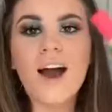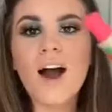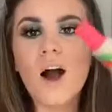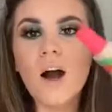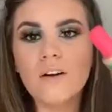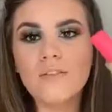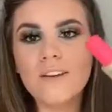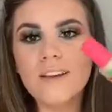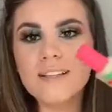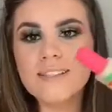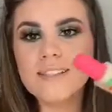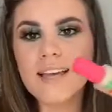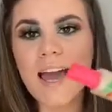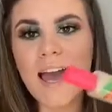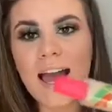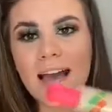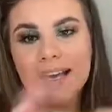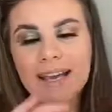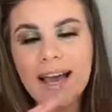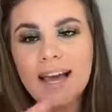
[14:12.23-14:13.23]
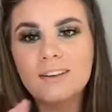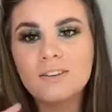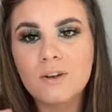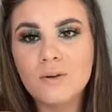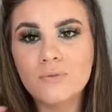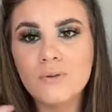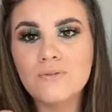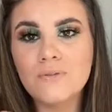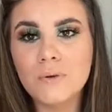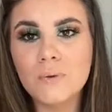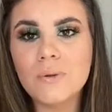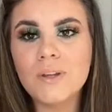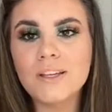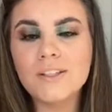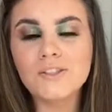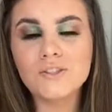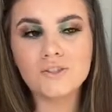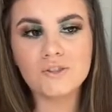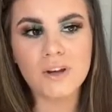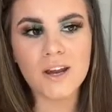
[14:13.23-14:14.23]
Obviously, I cannot review this
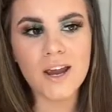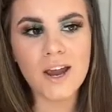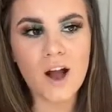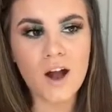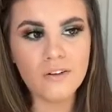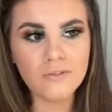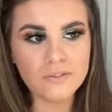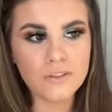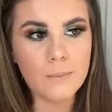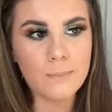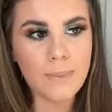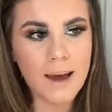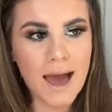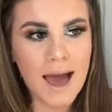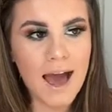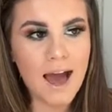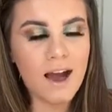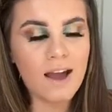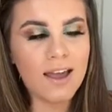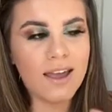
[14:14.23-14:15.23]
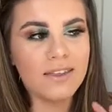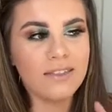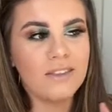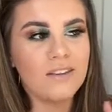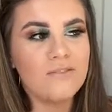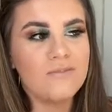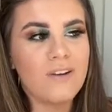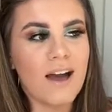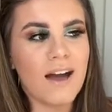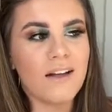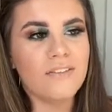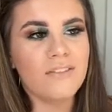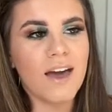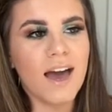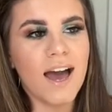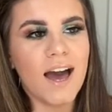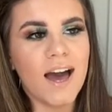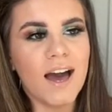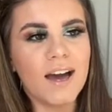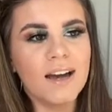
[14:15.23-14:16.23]
straight off the bat in the fact
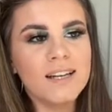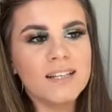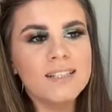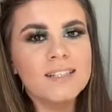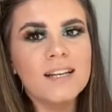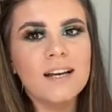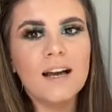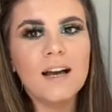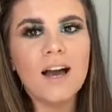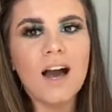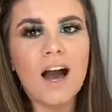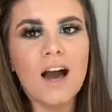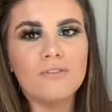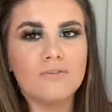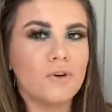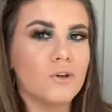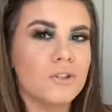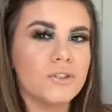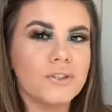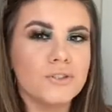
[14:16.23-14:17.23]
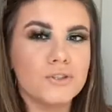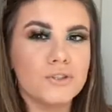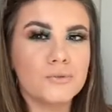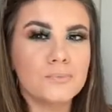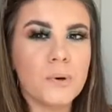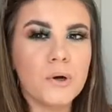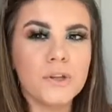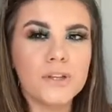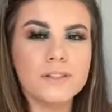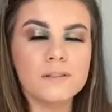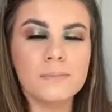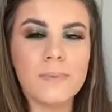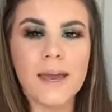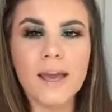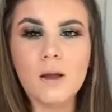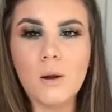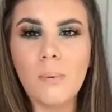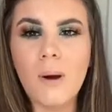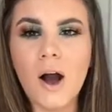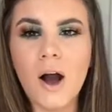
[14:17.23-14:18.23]
that I've only just put this
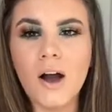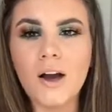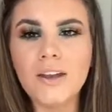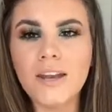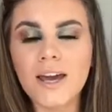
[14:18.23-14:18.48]
makeup on.